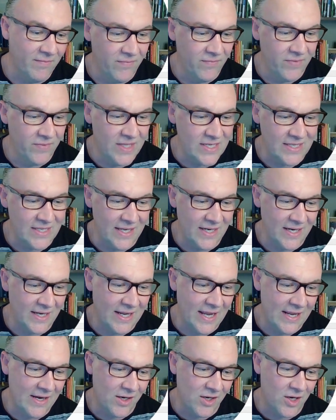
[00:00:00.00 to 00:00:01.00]
this
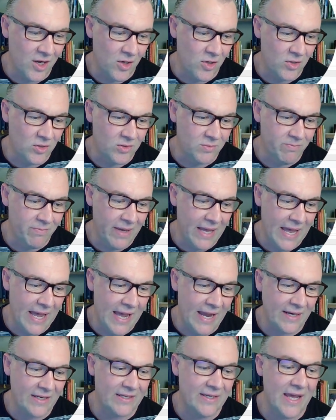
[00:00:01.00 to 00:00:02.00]
indicator goes
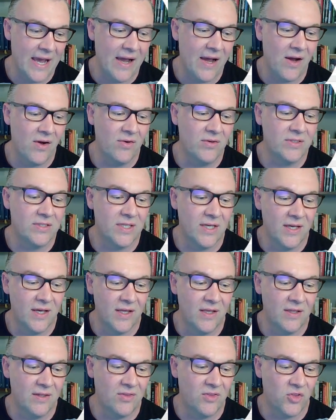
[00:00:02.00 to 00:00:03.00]
back down
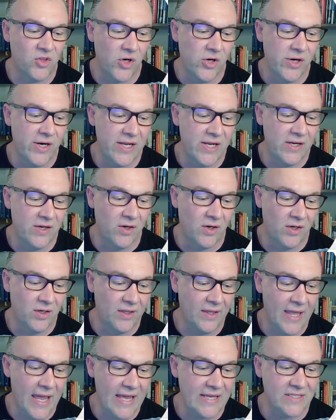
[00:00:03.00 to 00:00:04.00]
to 30 or
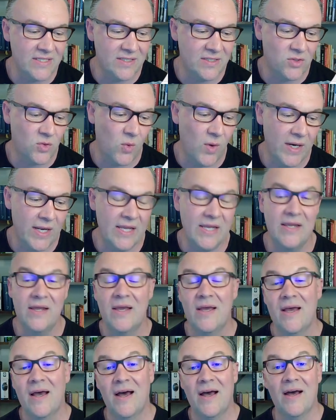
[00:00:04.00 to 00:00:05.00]
less, 20,
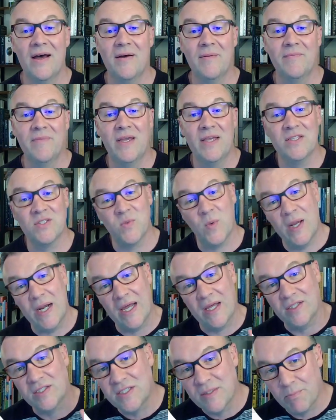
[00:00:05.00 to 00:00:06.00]
is when
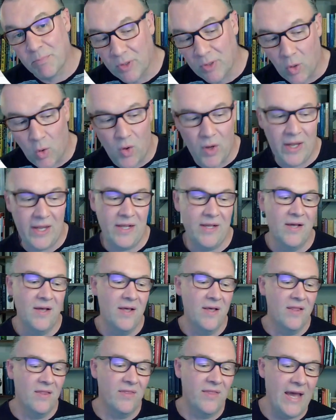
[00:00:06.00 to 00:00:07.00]
I'll deploy
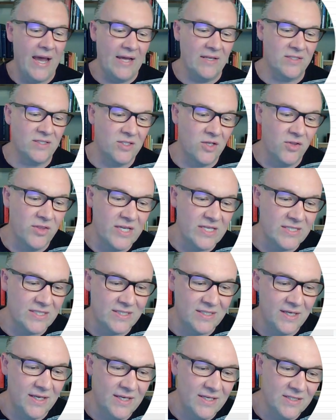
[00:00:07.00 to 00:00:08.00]
that. So
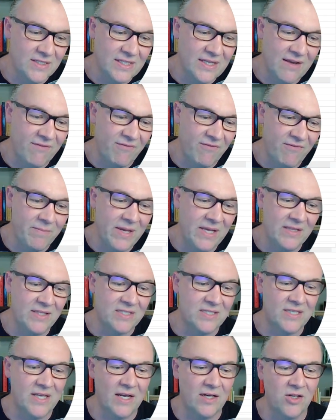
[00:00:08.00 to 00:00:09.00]
this is giving me the
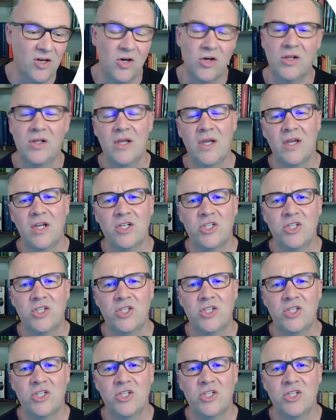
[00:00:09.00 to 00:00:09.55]
signal,